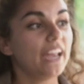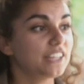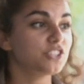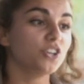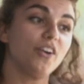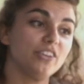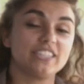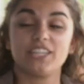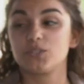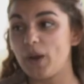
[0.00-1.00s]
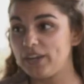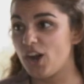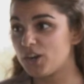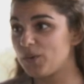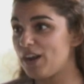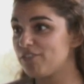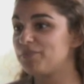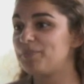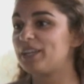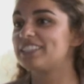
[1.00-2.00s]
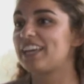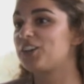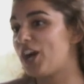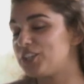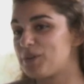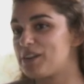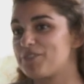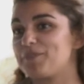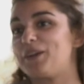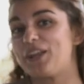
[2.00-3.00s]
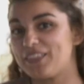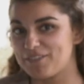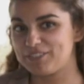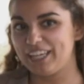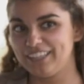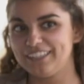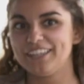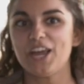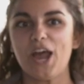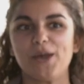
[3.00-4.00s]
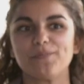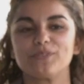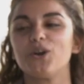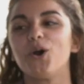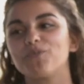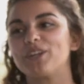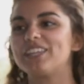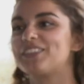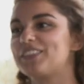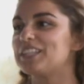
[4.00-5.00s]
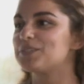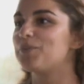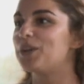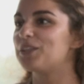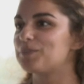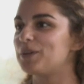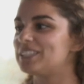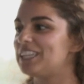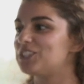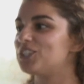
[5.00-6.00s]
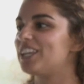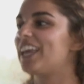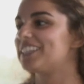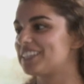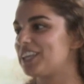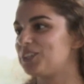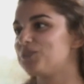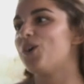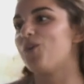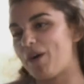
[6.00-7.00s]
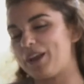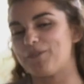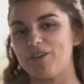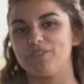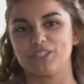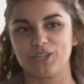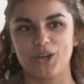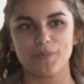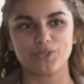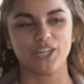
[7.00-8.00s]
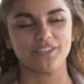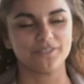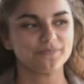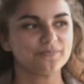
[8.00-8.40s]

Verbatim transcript: My answer obviously is why not Guelph, because I graduated from there and I loved it. Um, so hopefully that's the point of the presentation today is to let you know why Guelph is a good option.